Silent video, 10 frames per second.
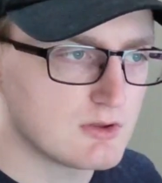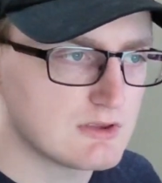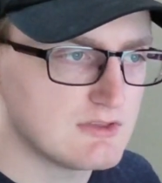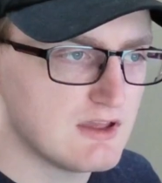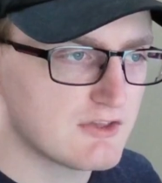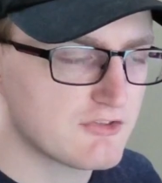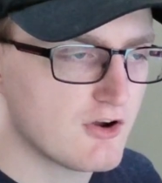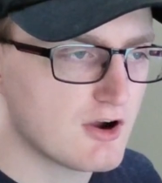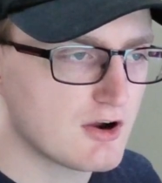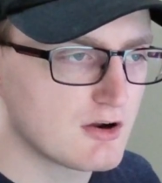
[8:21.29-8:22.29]
You get
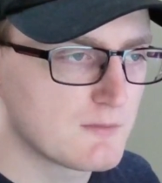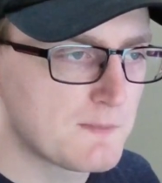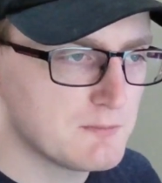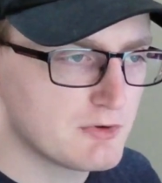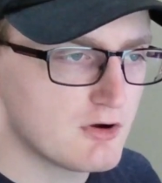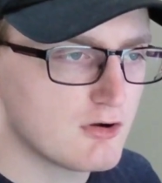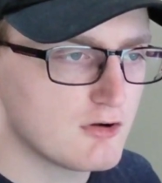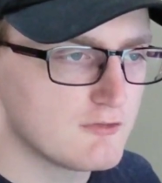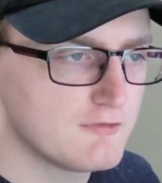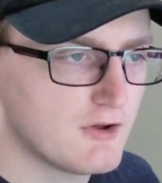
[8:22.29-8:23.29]
DSR,
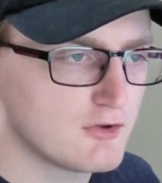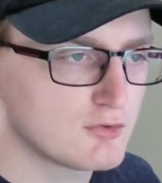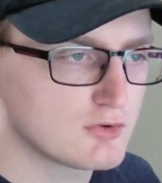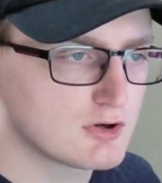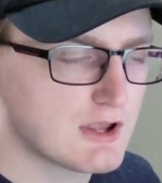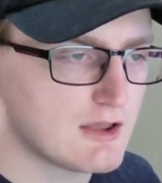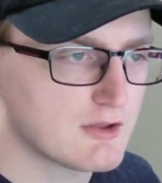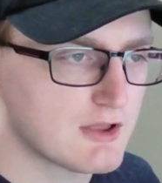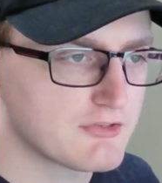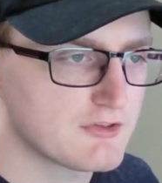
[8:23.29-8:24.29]
Emperor, Fallen Order,
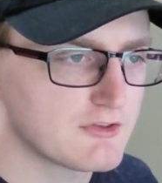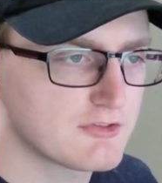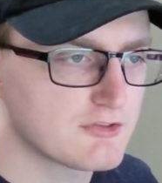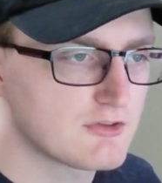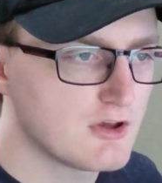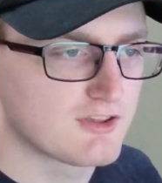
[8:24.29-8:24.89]
Cal Kestis.